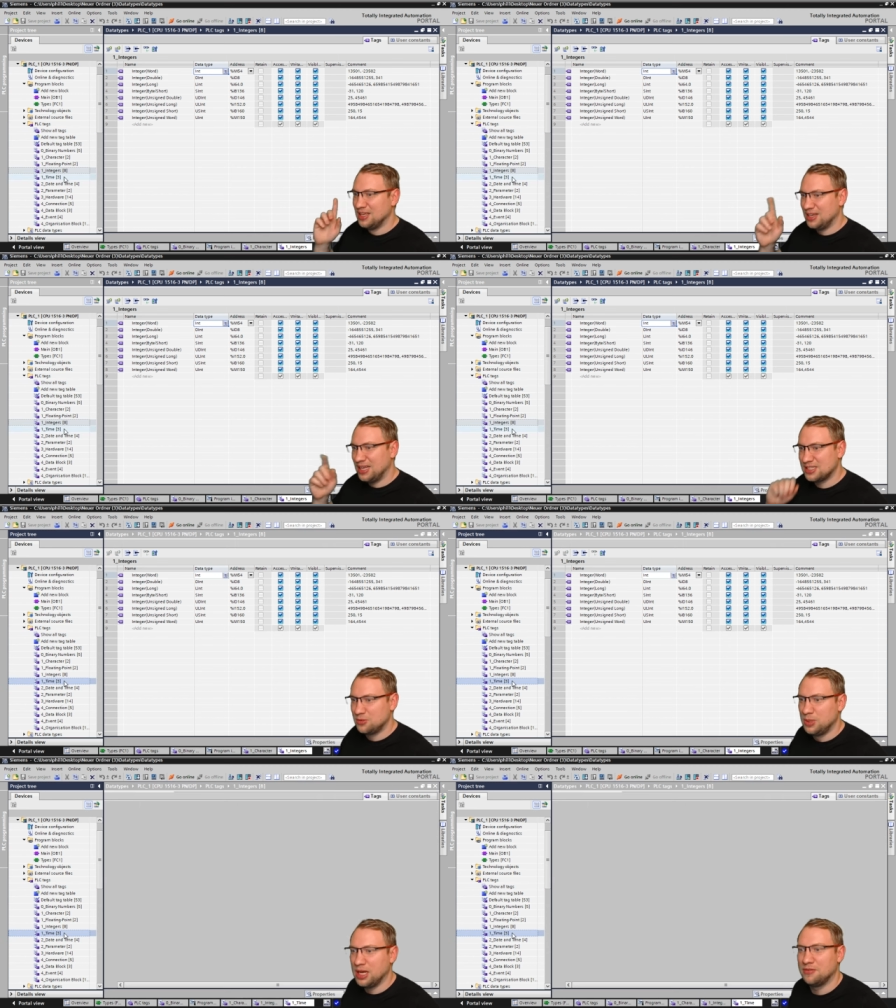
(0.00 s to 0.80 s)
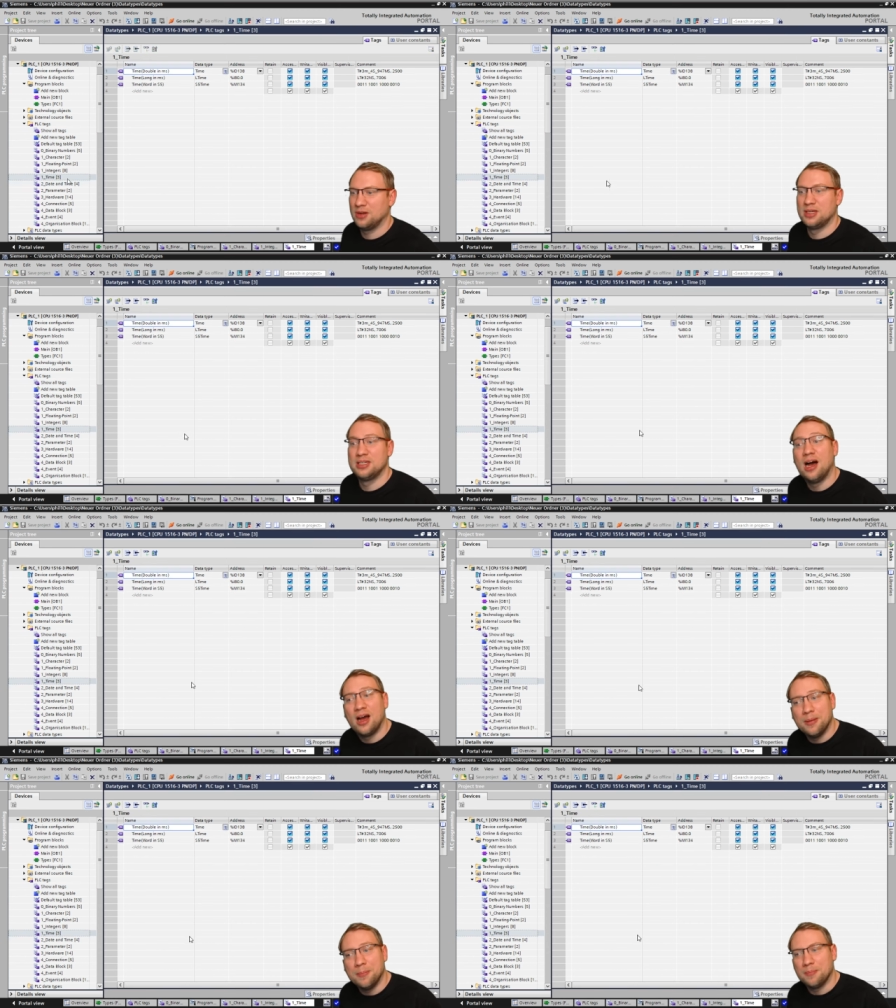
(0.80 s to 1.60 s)
Next, we have
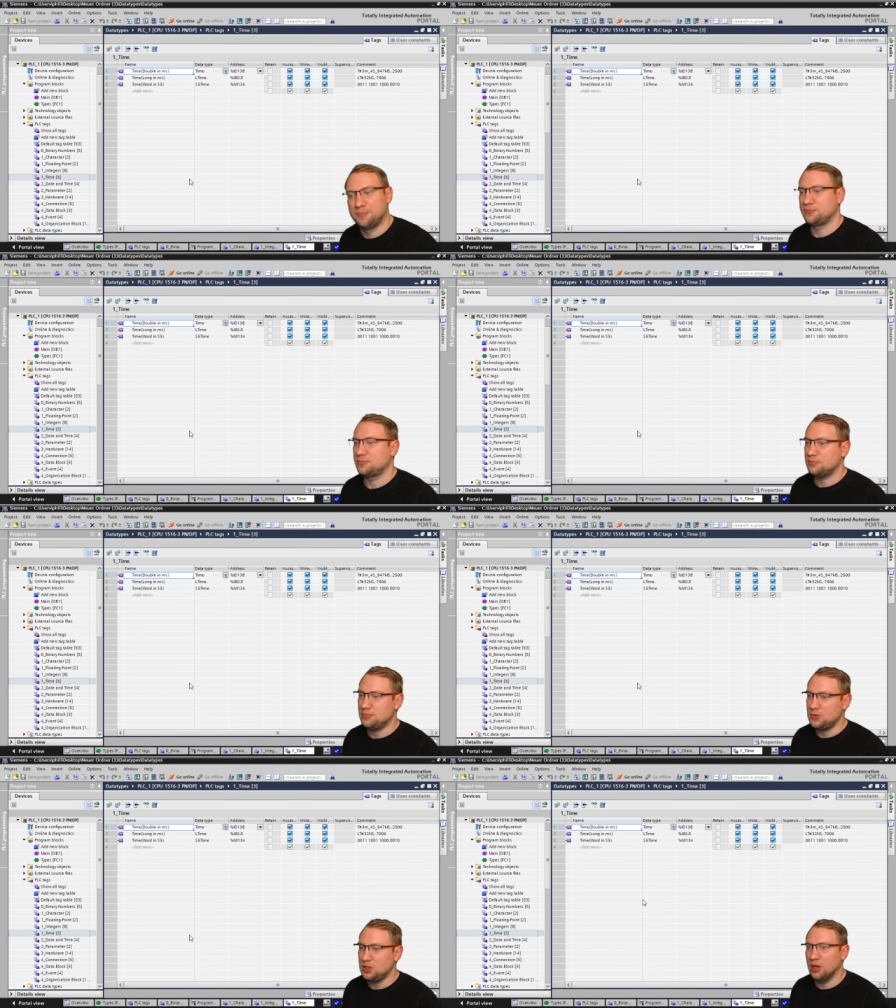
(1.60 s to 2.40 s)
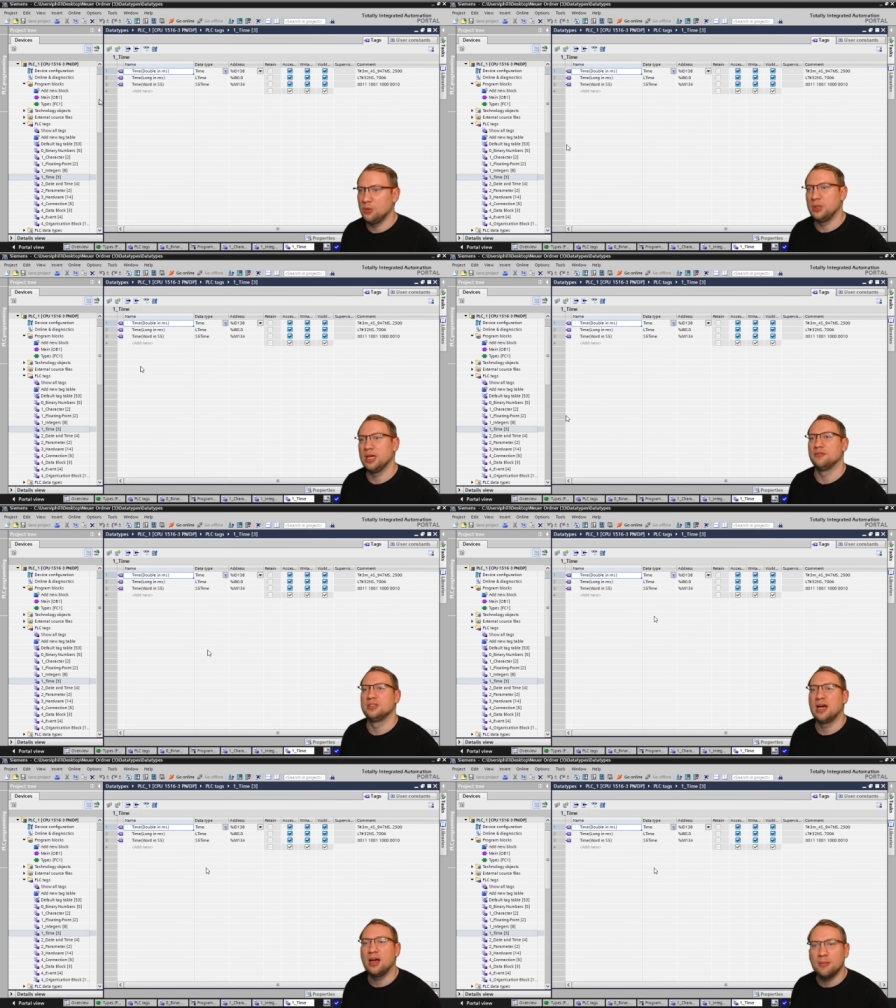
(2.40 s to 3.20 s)
time. Right, we have
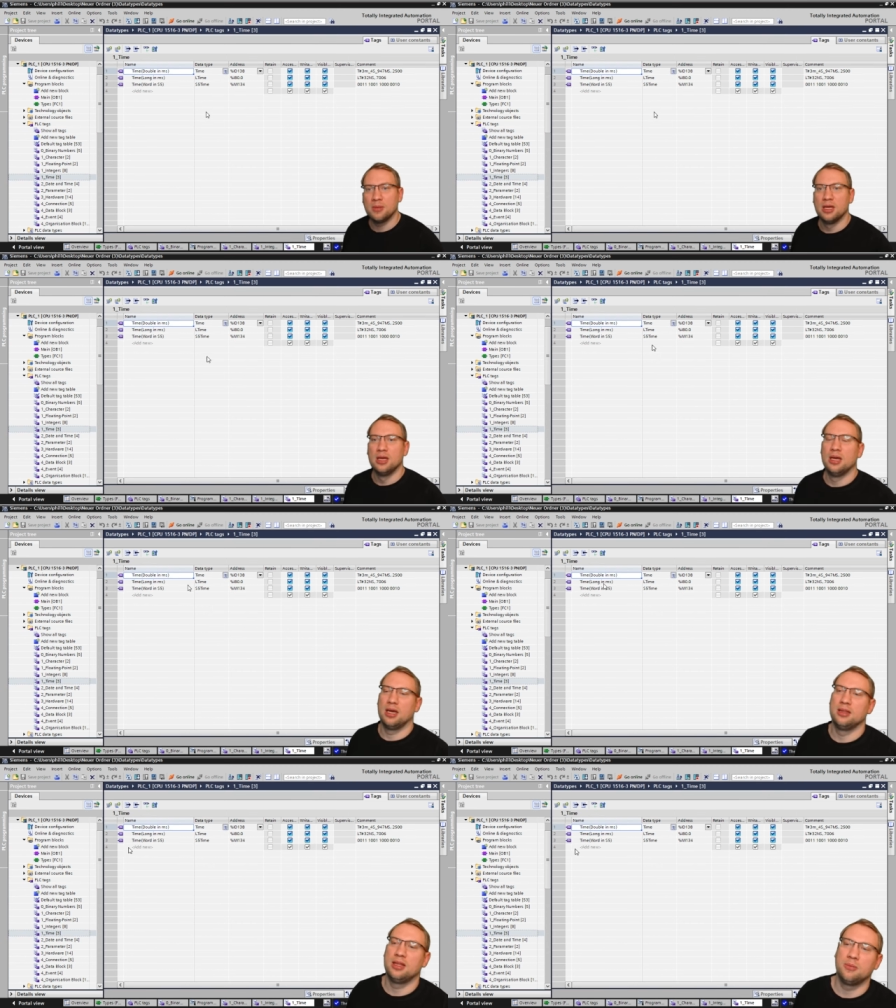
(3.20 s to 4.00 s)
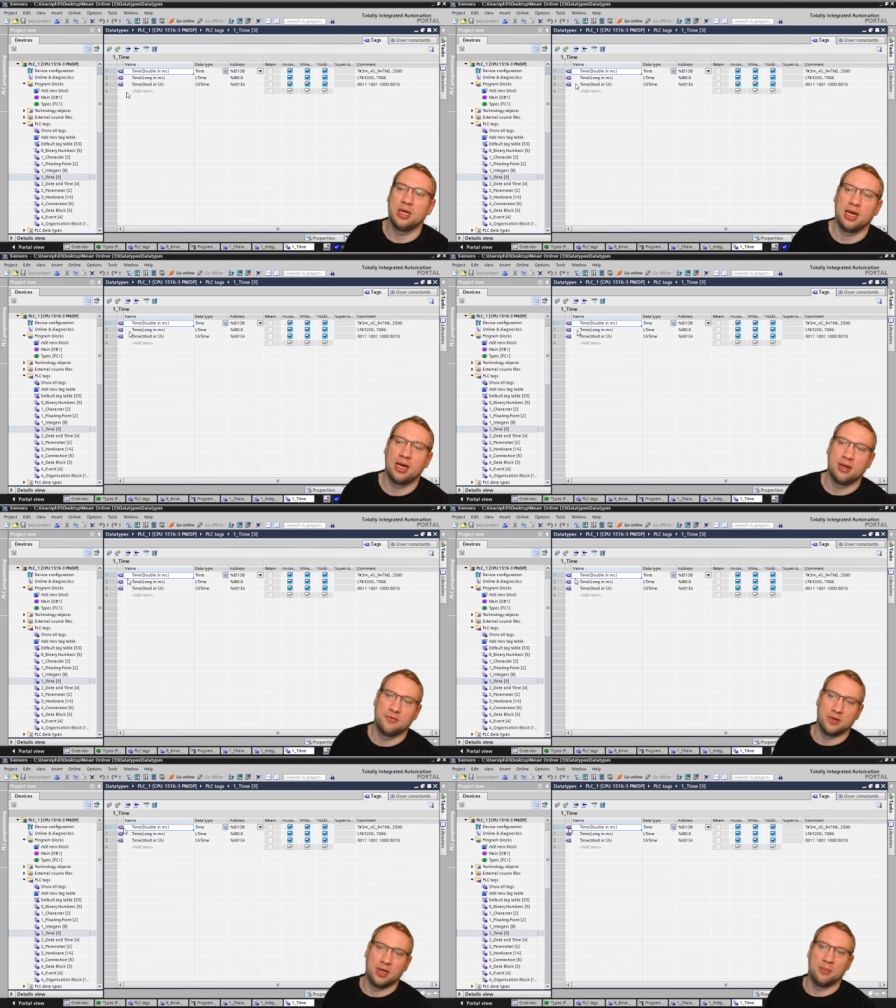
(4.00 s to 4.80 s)
time, and there we
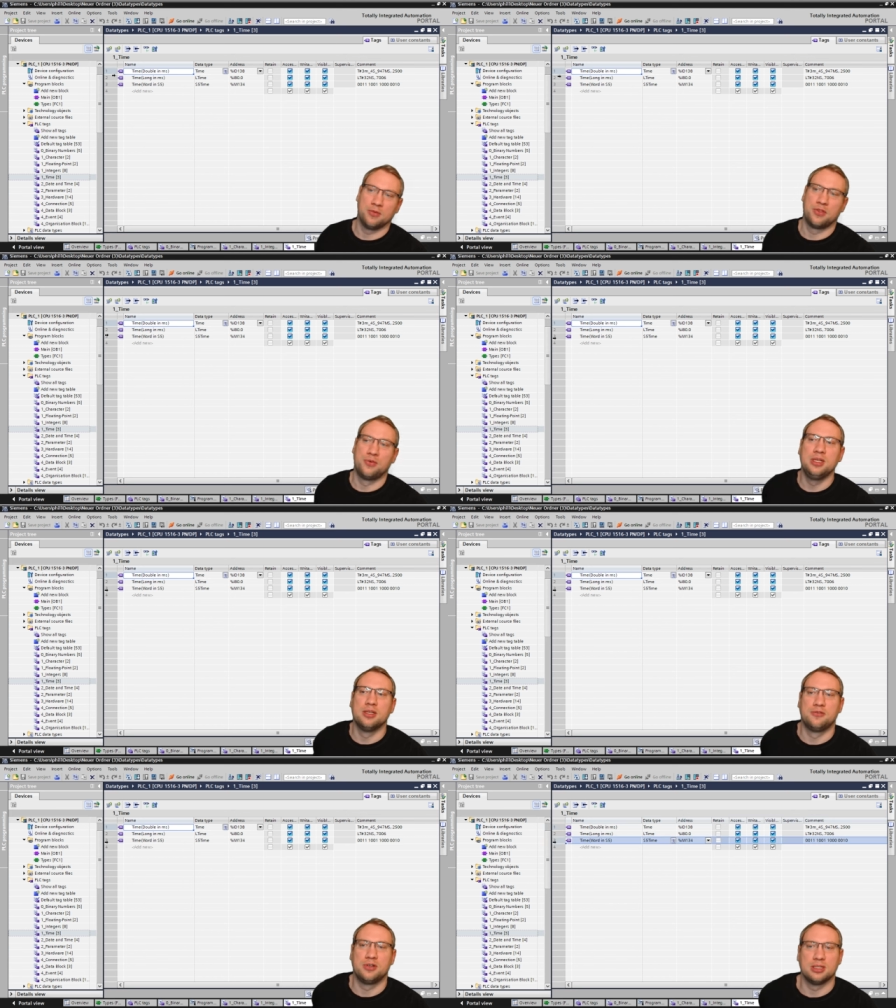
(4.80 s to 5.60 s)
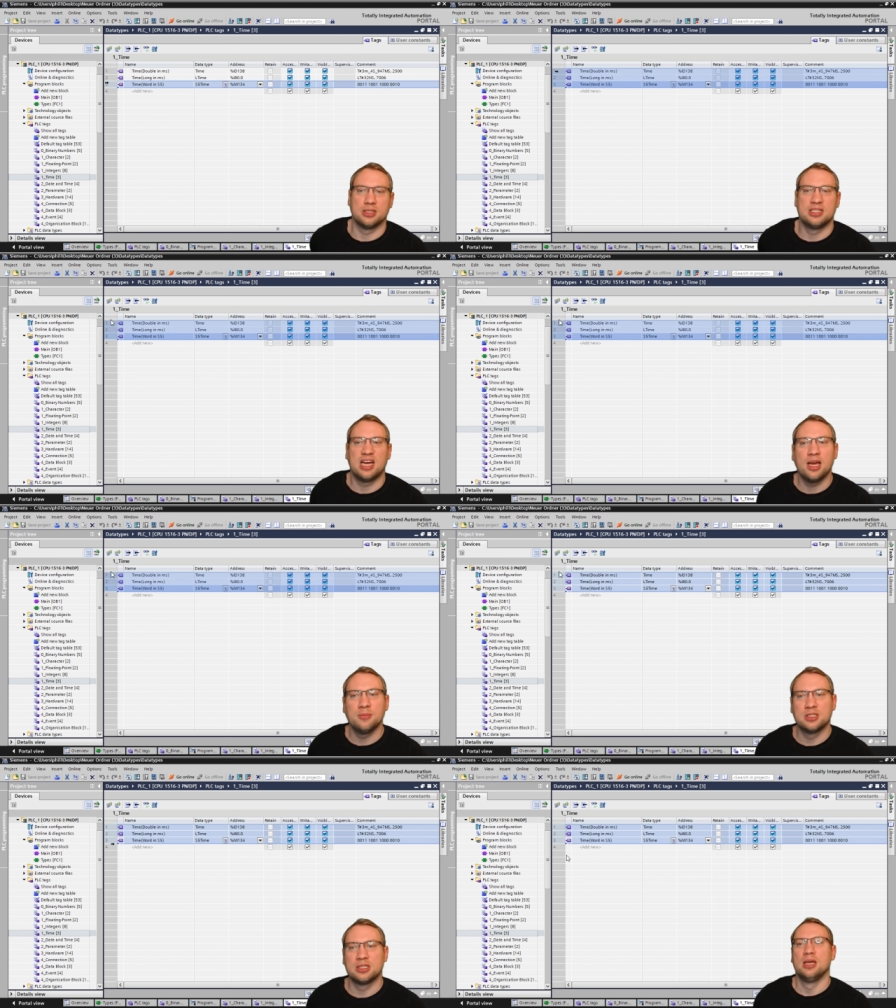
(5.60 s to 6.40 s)
have um, three different
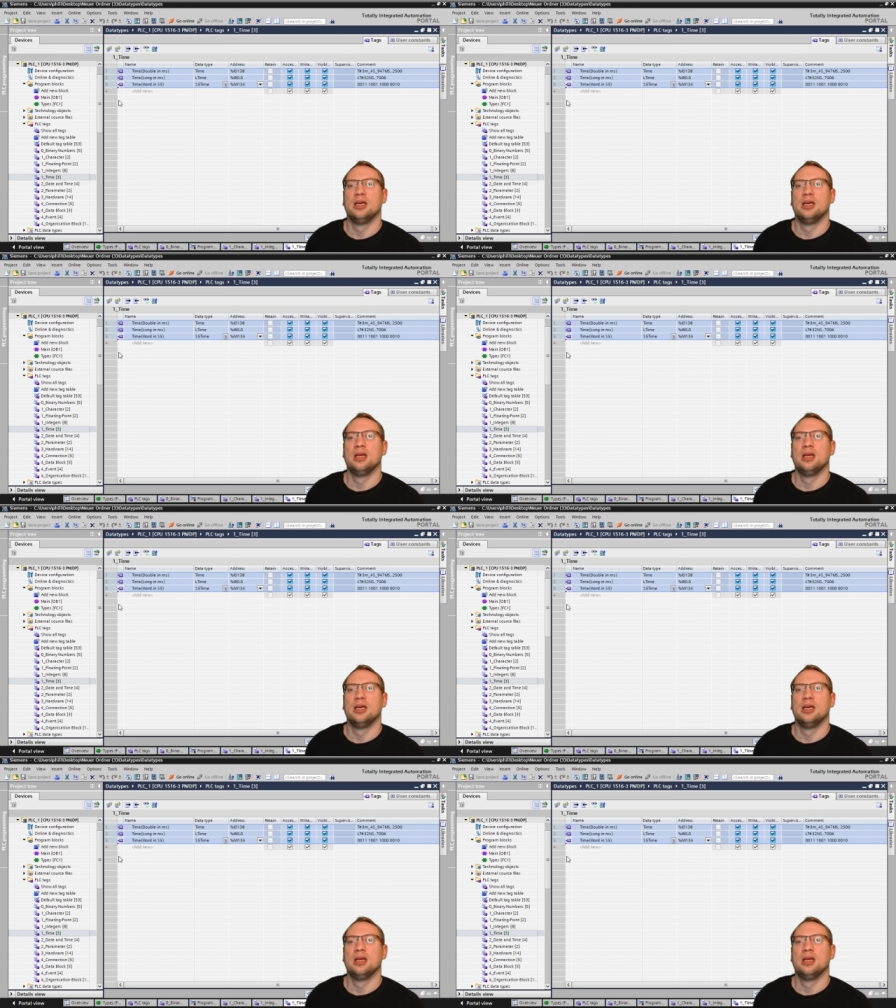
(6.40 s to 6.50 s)
times.